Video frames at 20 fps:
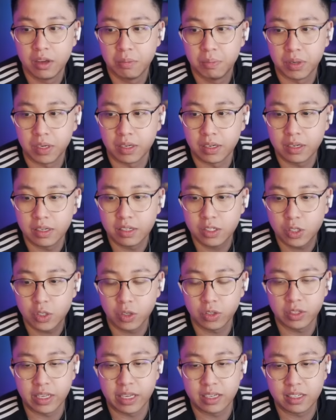but
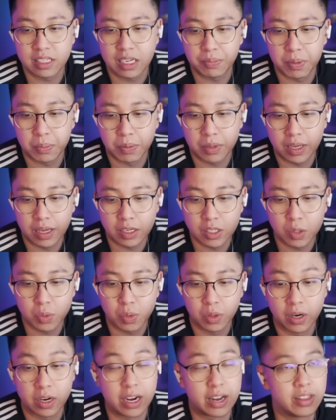certainly acceptable
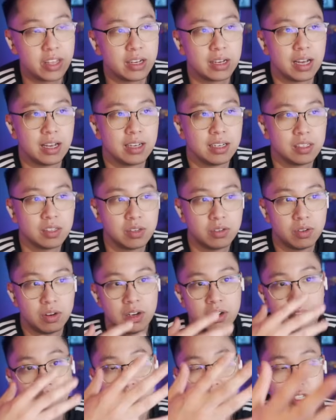elsewhere. And I guess
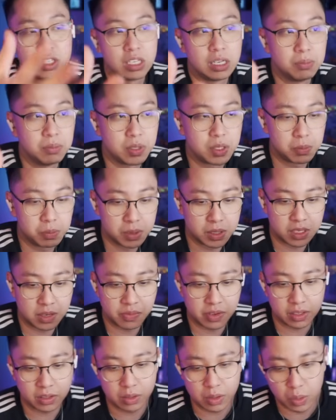for Sims
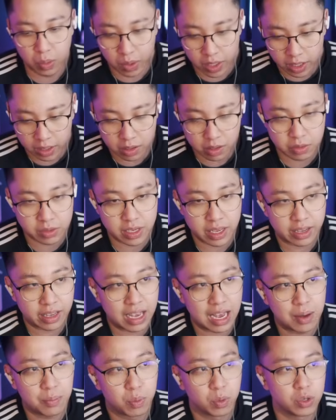specifically, we want to close that
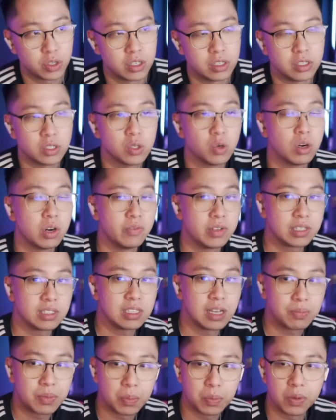gap where she's sort of
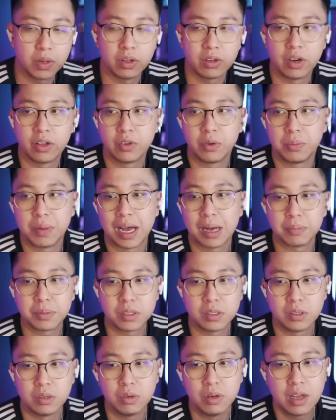acceptable on other
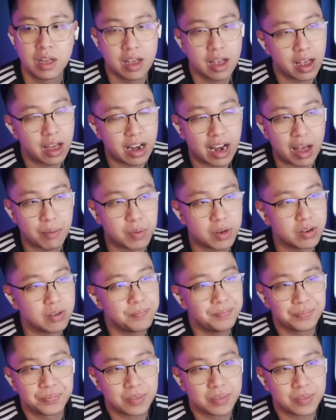maps too. And I've been